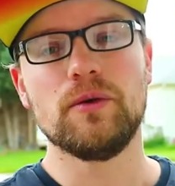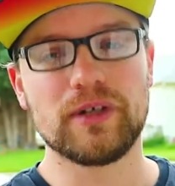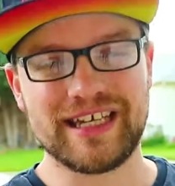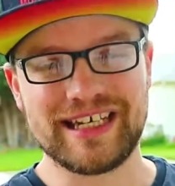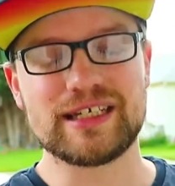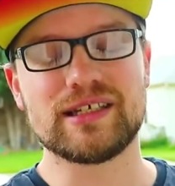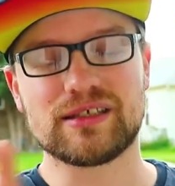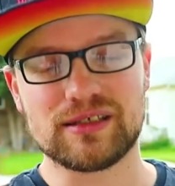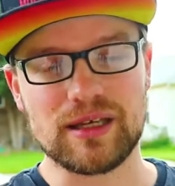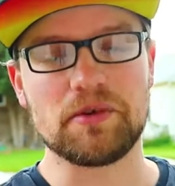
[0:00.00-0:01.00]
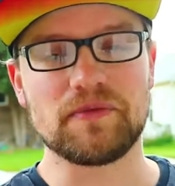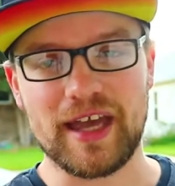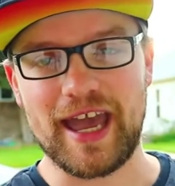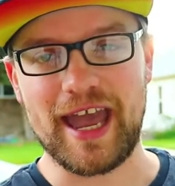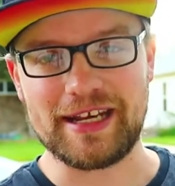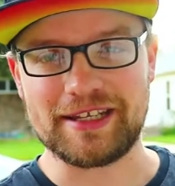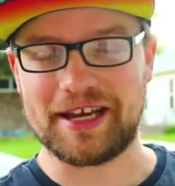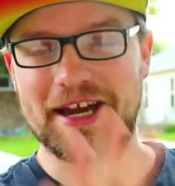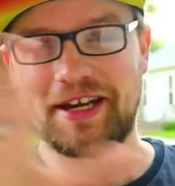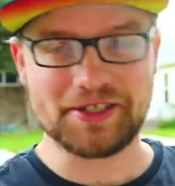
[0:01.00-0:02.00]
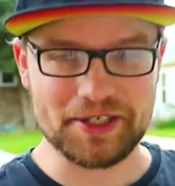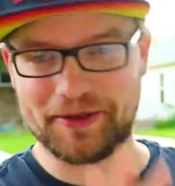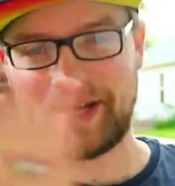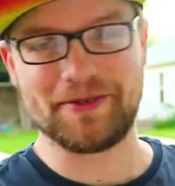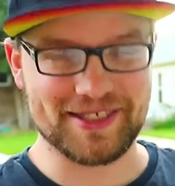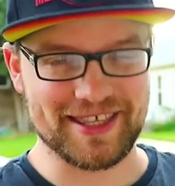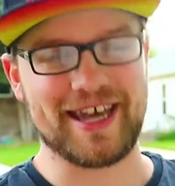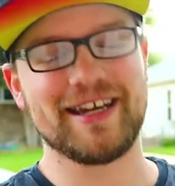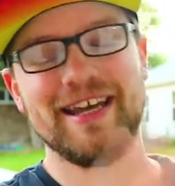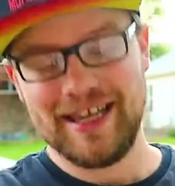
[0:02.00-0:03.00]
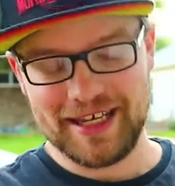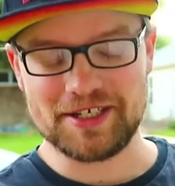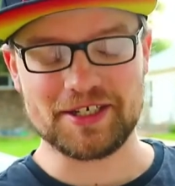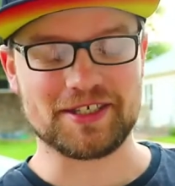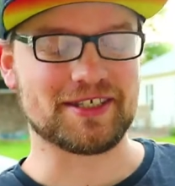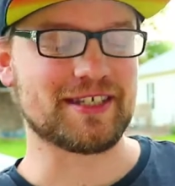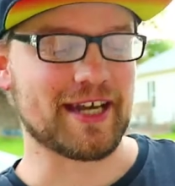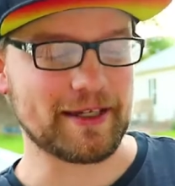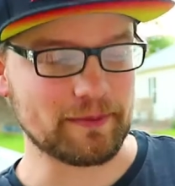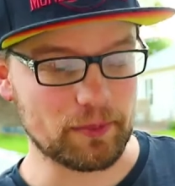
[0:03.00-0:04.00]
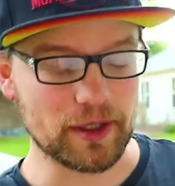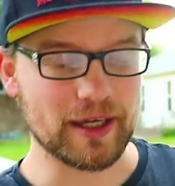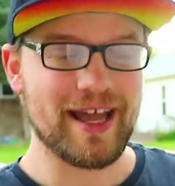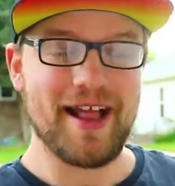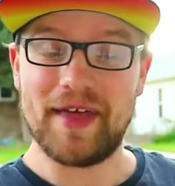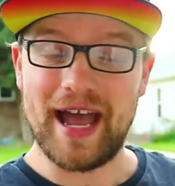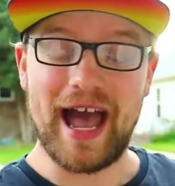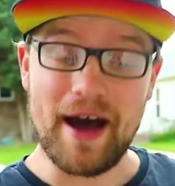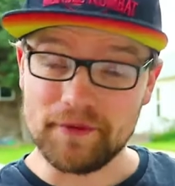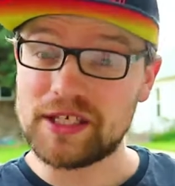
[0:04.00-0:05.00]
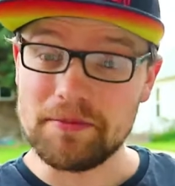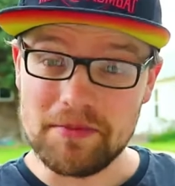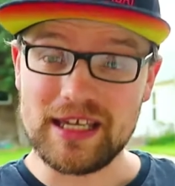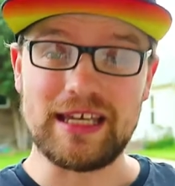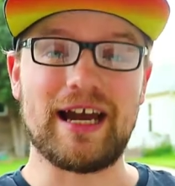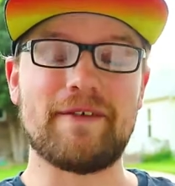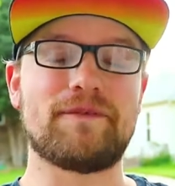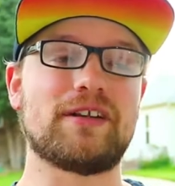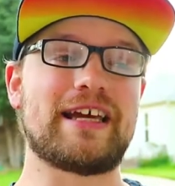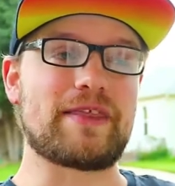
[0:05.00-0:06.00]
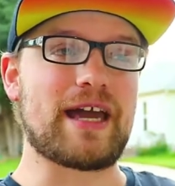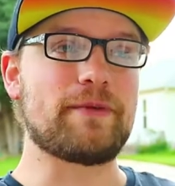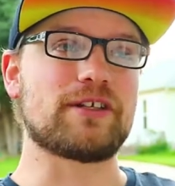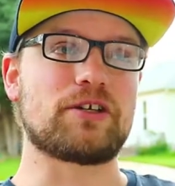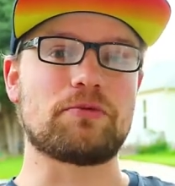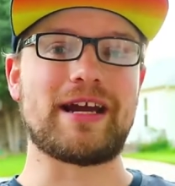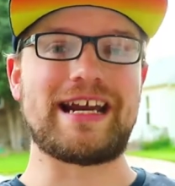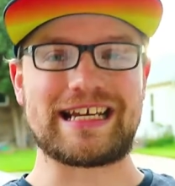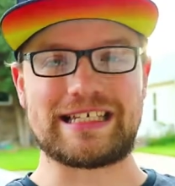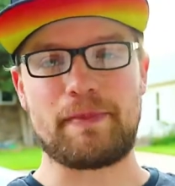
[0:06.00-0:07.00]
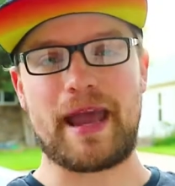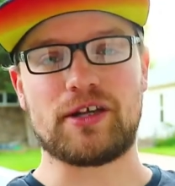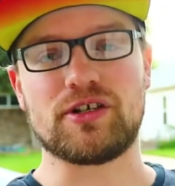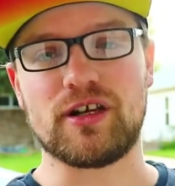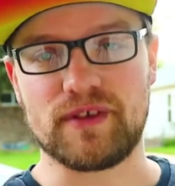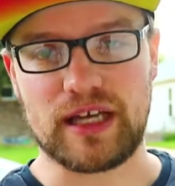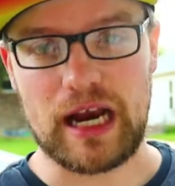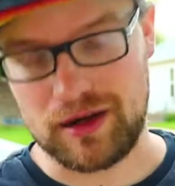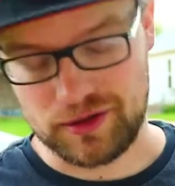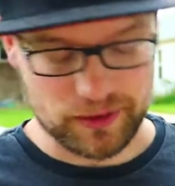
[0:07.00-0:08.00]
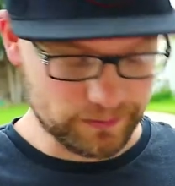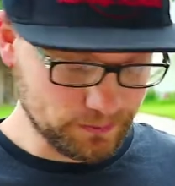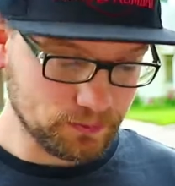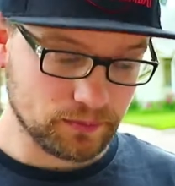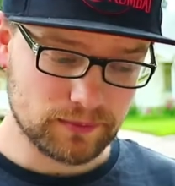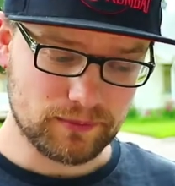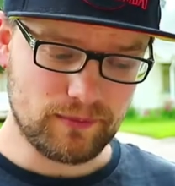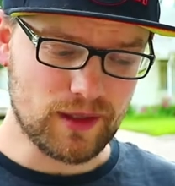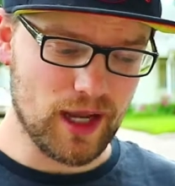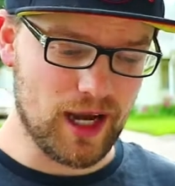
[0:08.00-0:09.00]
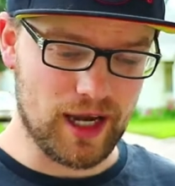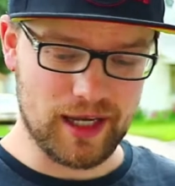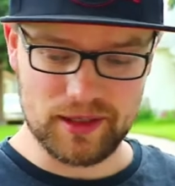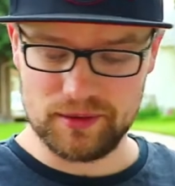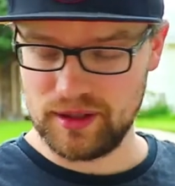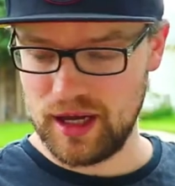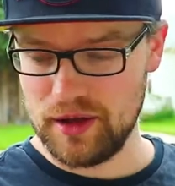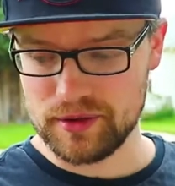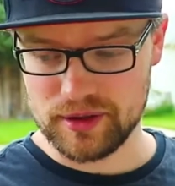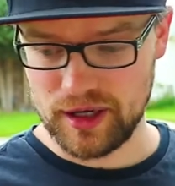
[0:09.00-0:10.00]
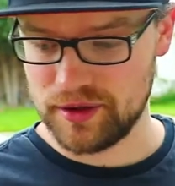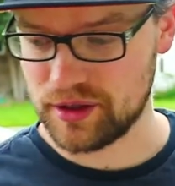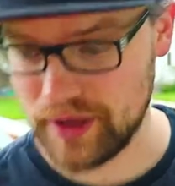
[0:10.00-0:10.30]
we'll get into some of the hate that kind of surrounds that in just a second, but that, to me, I felt like that was a great expansion of the character. Uh, other, other